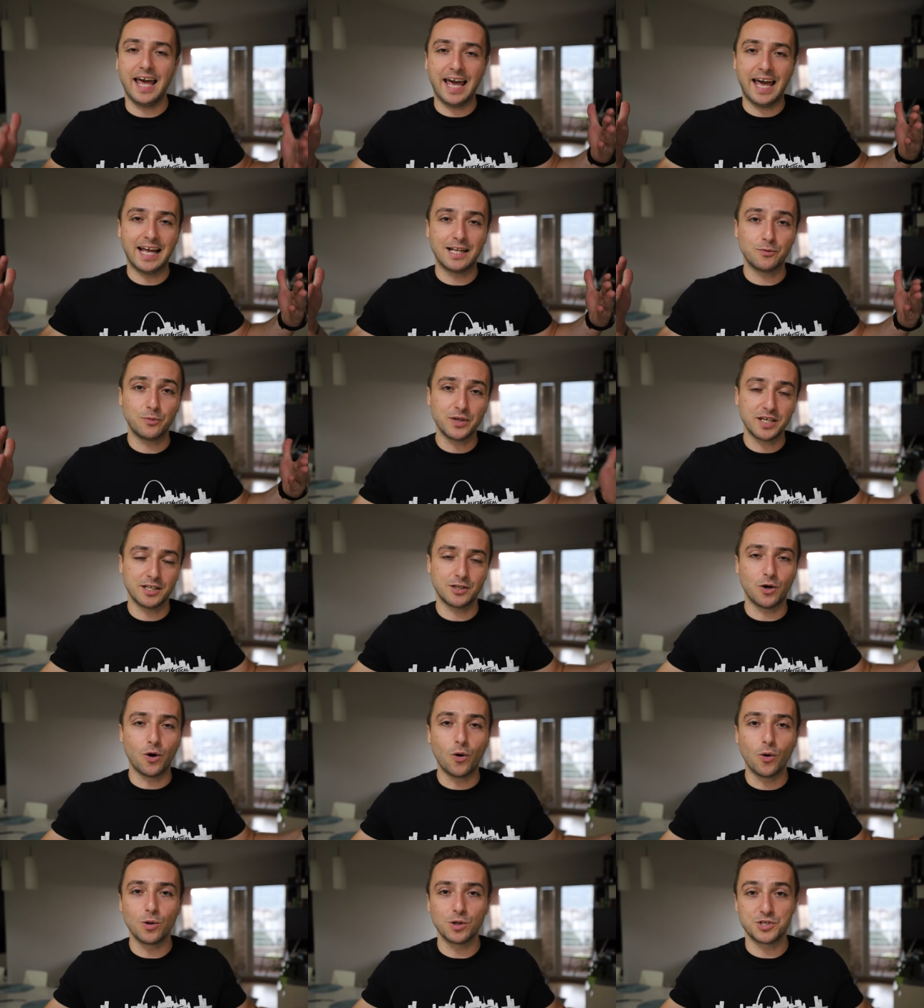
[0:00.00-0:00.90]
And we
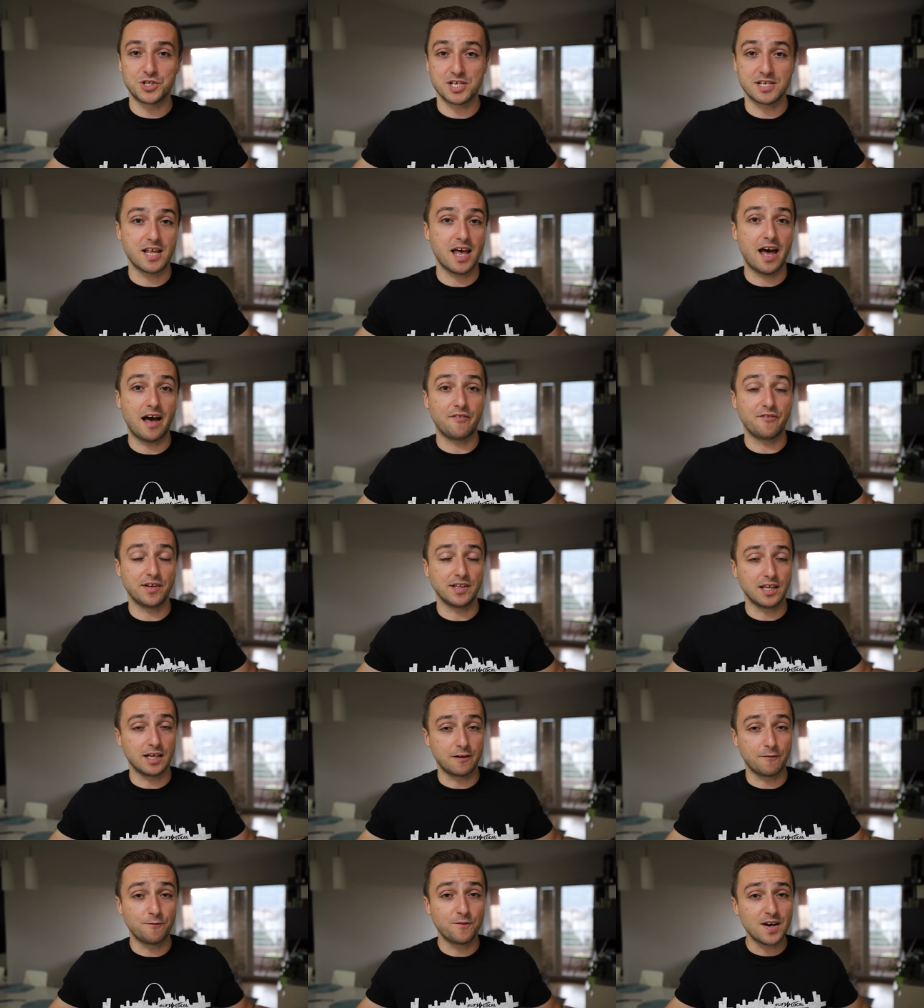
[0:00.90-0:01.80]
can all just have a
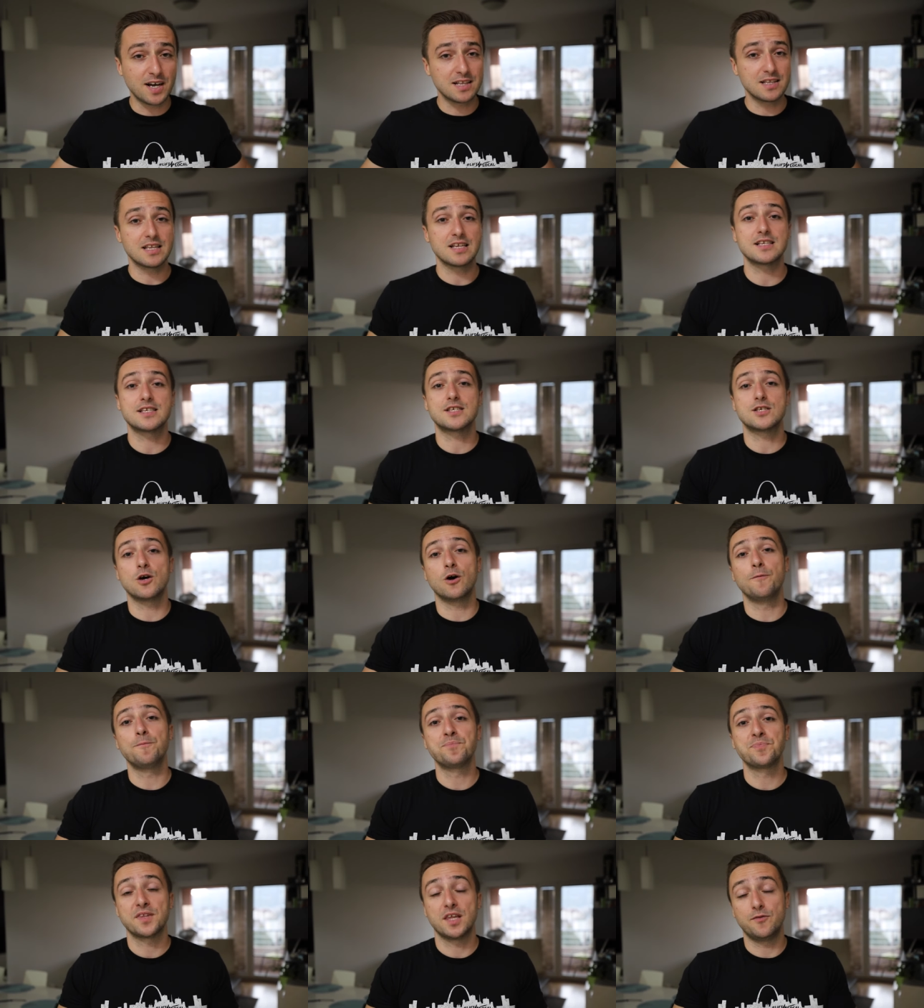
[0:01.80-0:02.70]
lot of fun.
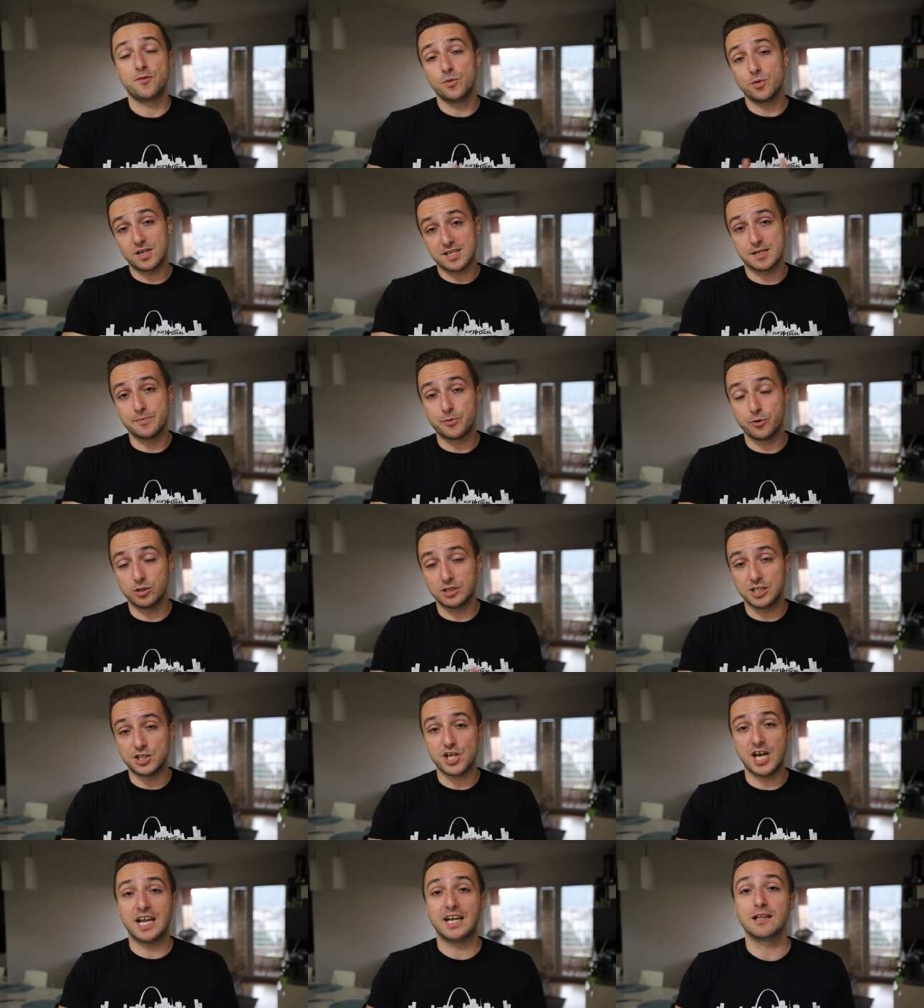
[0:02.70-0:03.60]
So if you want to support
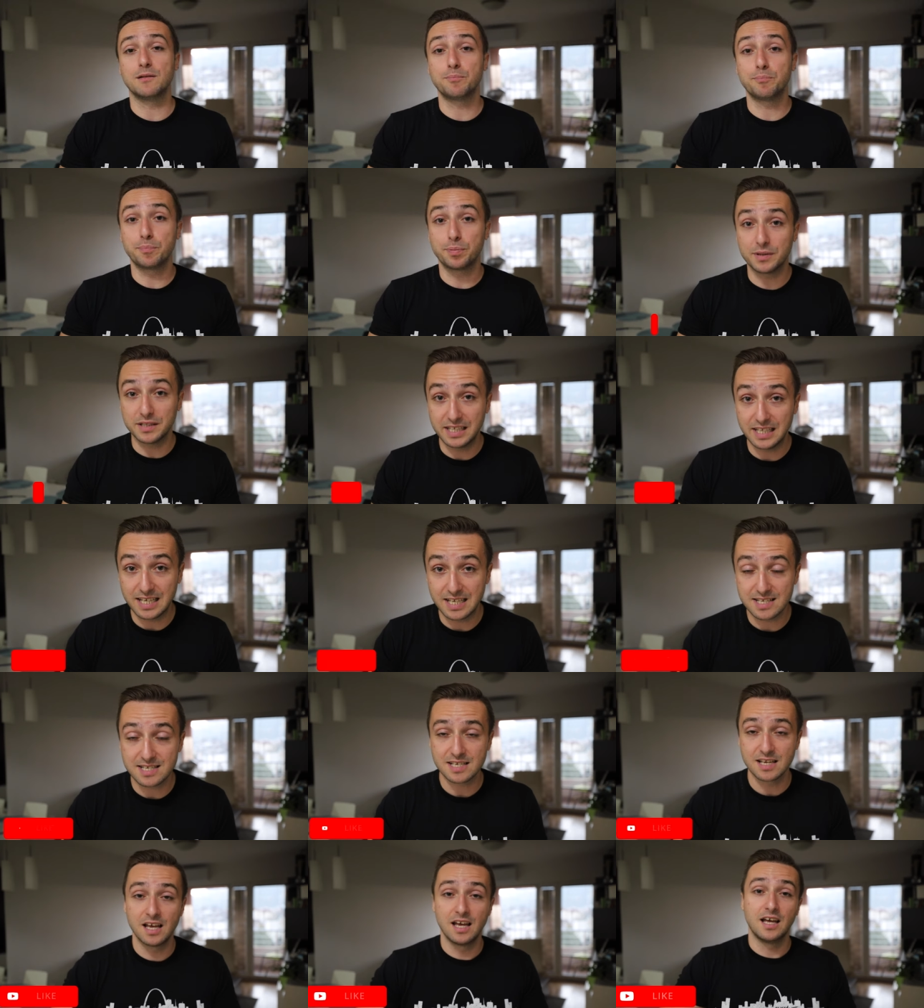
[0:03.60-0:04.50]
the channel,
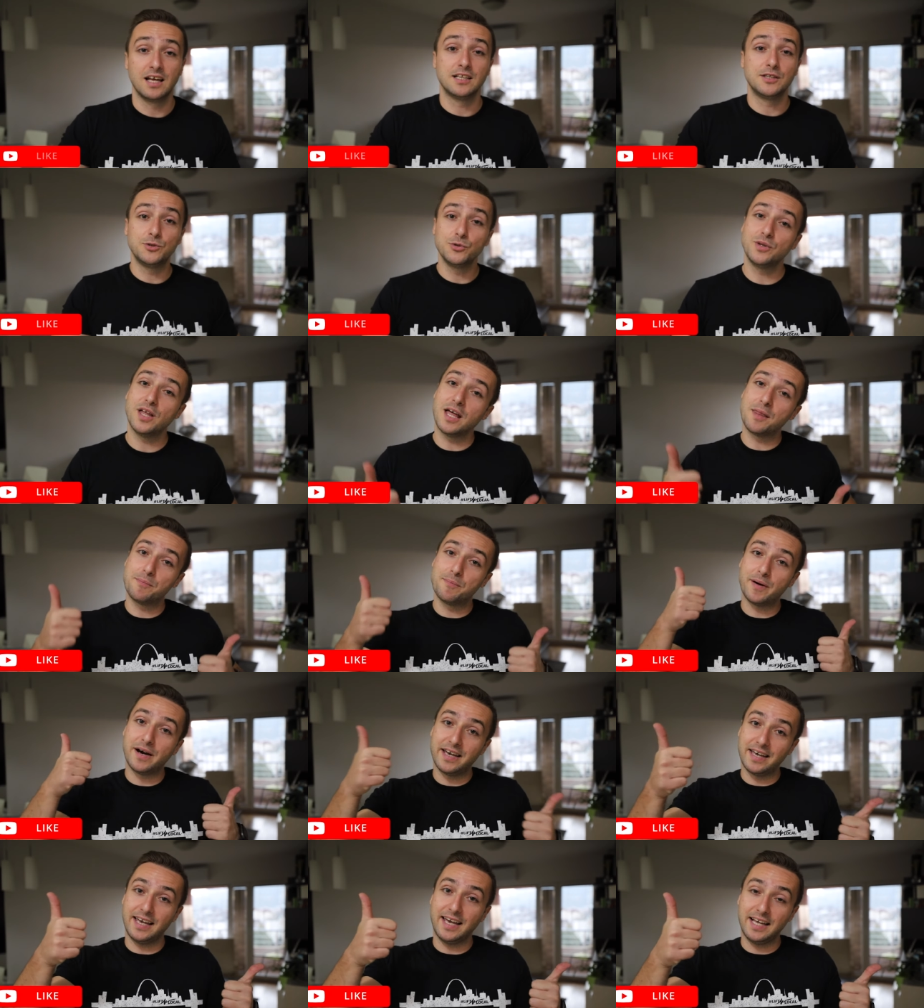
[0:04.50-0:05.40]
please do that
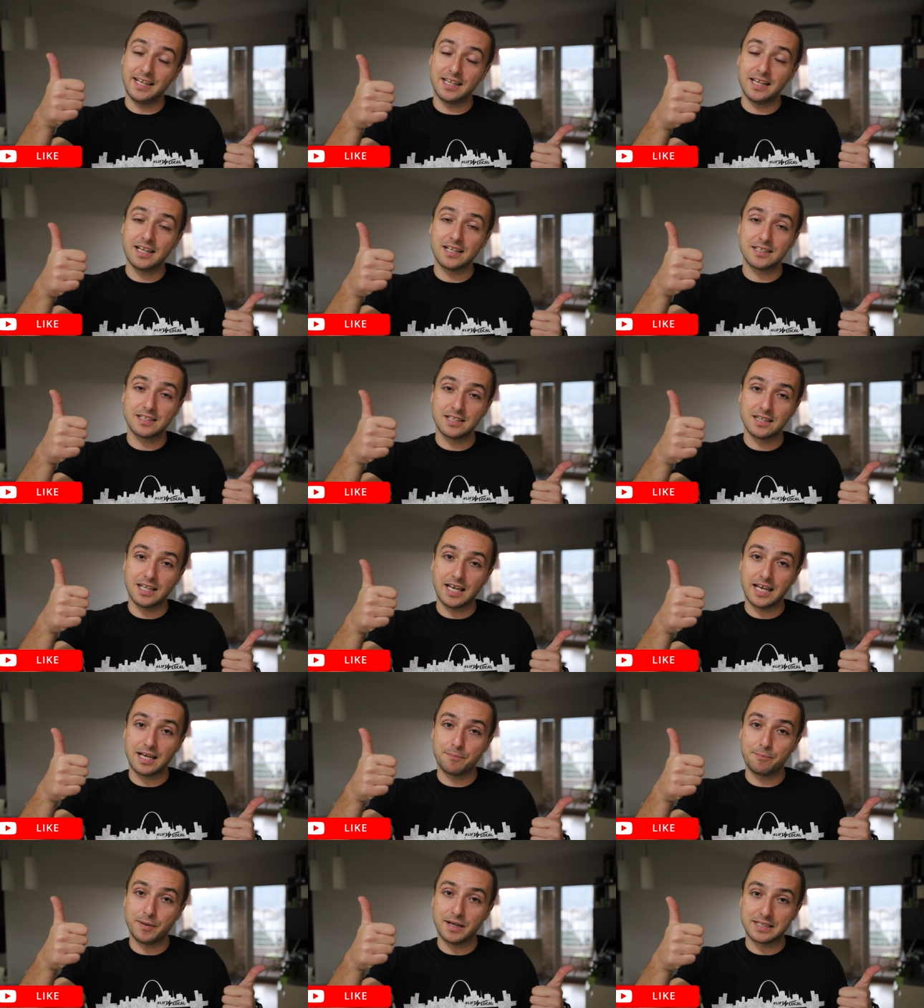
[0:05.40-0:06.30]
by hitting the
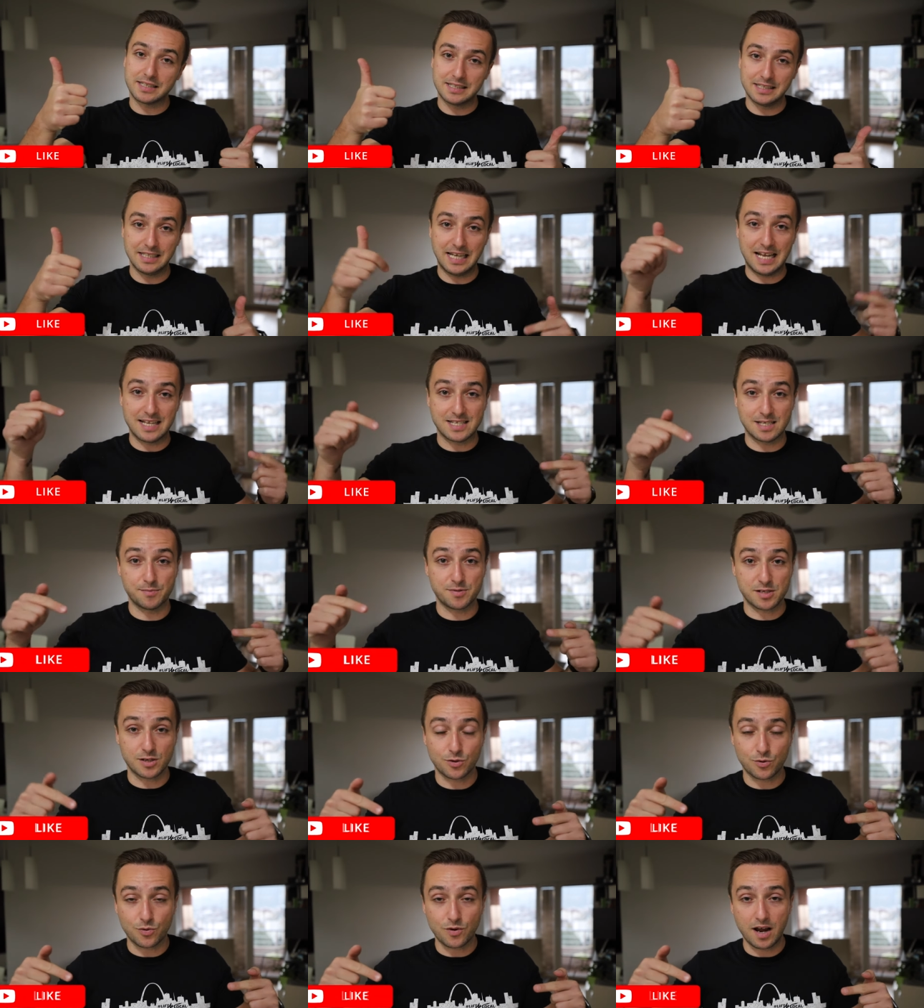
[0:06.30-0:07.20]
like button and
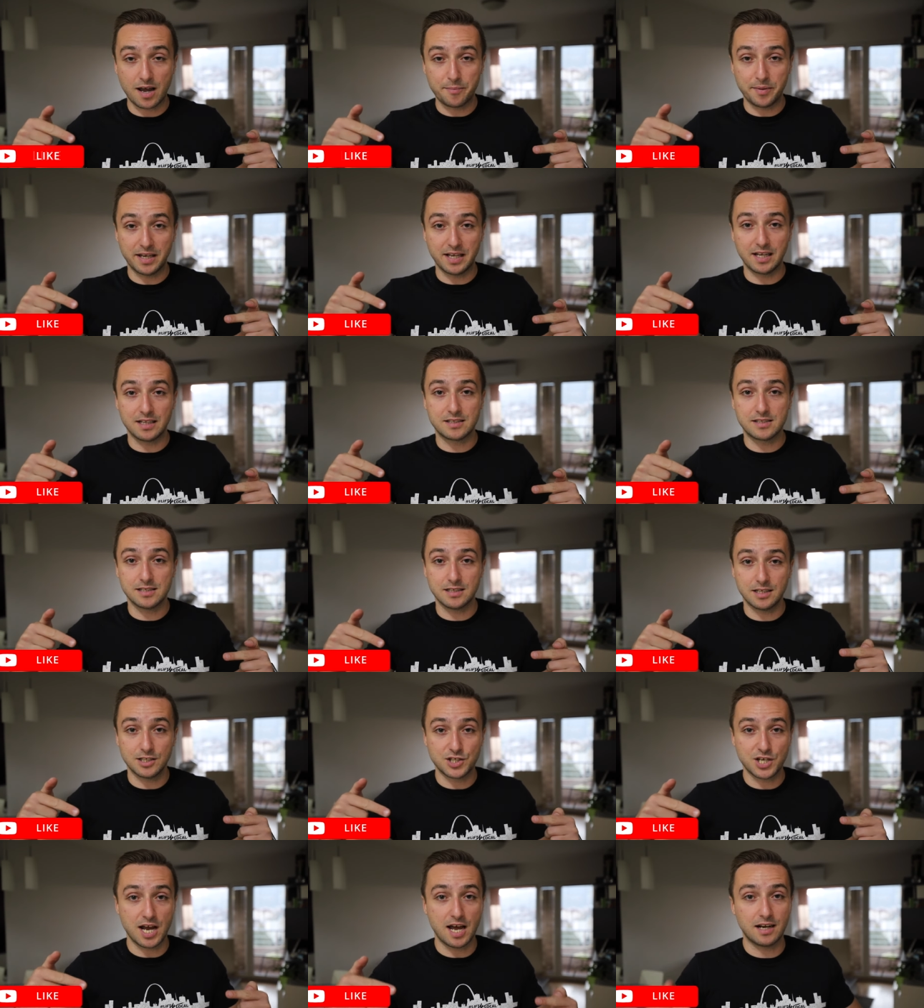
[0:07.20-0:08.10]
subscribing to
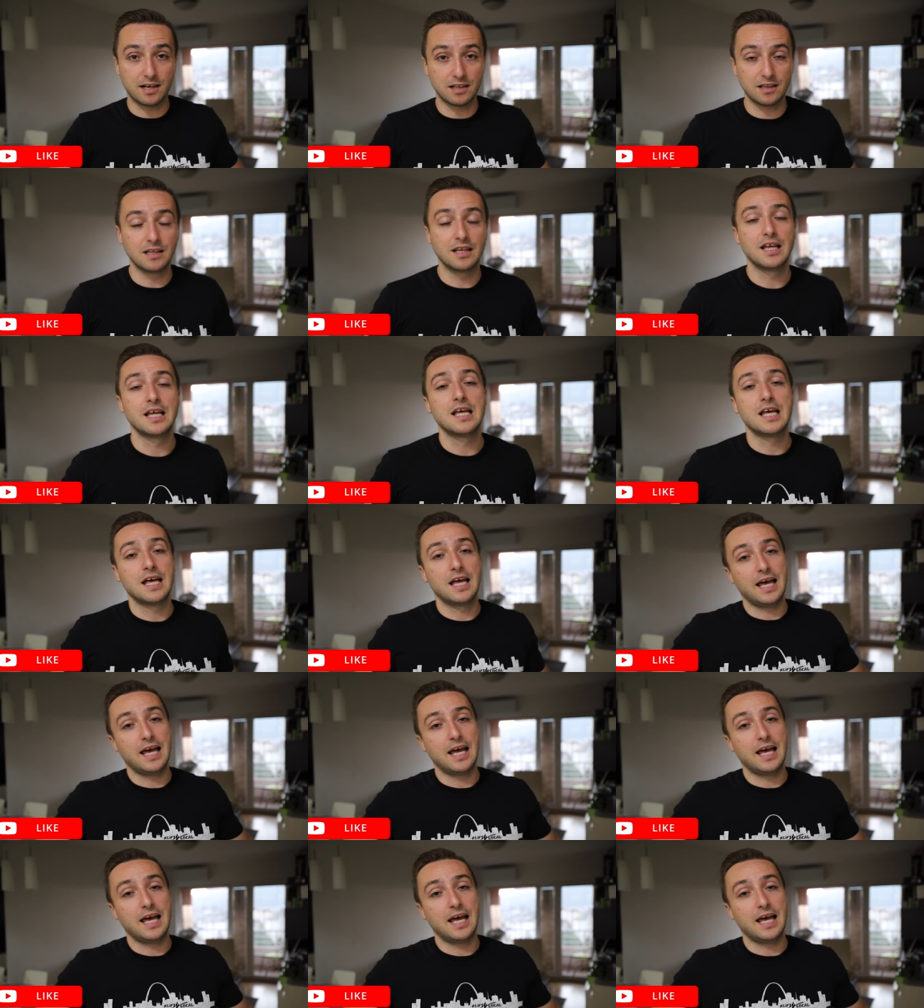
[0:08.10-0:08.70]
the channel.